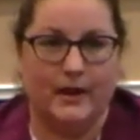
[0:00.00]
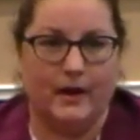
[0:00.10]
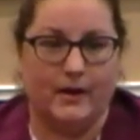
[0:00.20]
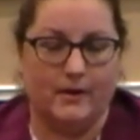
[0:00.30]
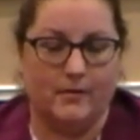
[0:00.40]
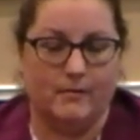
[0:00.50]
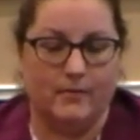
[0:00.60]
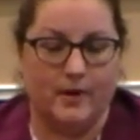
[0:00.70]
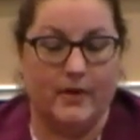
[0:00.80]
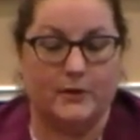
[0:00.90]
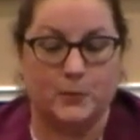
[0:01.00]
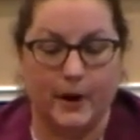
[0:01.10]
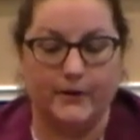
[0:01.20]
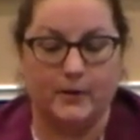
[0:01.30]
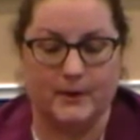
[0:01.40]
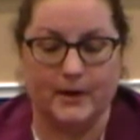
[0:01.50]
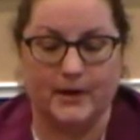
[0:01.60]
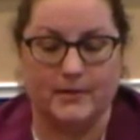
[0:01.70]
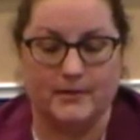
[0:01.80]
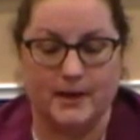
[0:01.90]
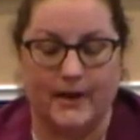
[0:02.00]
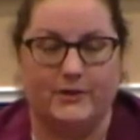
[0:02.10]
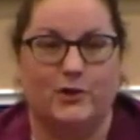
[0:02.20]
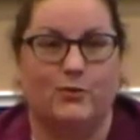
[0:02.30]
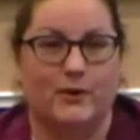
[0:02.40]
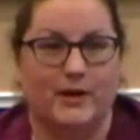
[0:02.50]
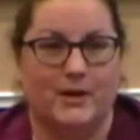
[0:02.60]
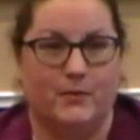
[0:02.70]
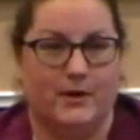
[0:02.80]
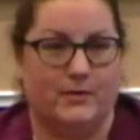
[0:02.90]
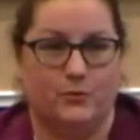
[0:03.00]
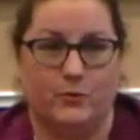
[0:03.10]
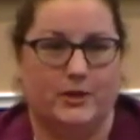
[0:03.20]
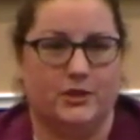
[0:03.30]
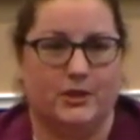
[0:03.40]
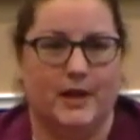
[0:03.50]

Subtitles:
And that's partly because I don't want anyone to question,